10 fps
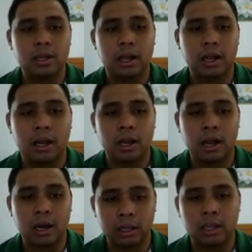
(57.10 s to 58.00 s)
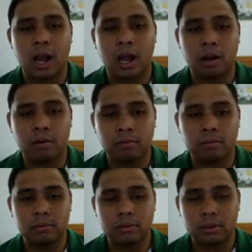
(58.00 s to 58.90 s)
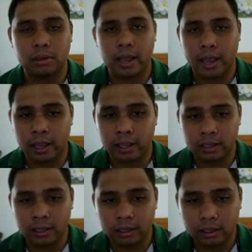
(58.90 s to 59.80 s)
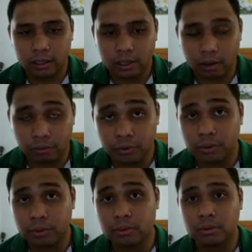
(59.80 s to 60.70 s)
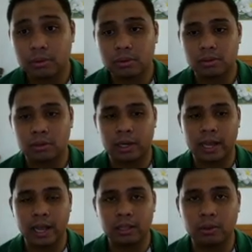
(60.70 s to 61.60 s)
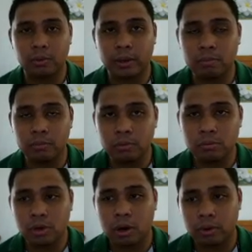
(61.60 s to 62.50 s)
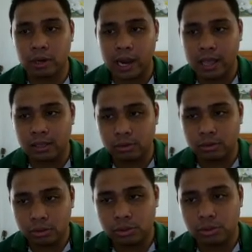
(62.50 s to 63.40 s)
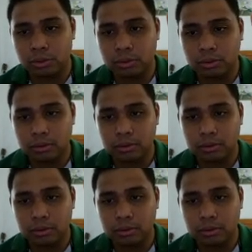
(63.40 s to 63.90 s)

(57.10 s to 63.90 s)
a lot of, and a few. So again, we move to our lesson 2,